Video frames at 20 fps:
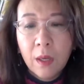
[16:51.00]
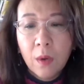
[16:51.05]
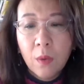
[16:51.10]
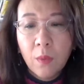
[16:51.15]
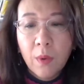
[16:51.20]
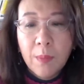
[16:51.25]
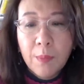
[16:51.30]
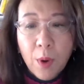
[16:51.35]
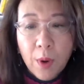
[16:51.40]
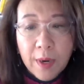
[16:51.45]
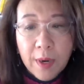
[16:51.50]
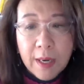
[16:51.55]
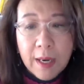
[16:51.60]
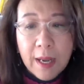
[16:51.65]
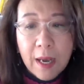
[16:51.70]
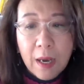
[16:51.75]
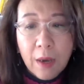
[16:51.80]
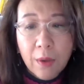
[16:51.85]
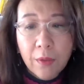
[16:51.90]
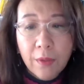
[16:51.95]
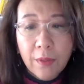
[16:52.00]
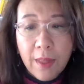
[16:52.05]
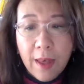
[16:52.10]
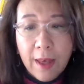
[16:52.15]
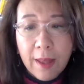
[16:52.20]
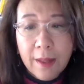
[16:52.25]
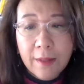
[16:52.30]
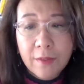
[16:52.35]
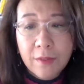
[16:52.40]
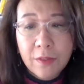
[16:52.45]
One pointed out
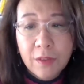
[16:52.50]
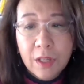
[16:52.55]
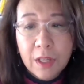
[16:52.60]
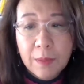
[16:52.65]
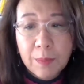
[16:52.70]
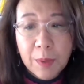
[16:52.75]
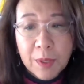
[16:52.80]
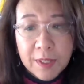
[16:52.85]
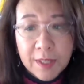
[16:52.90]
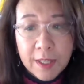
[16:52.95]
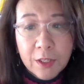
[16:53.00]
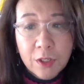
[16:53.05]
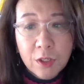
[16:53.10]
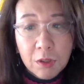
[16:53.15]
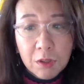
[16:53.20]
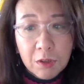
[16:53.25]
that the potential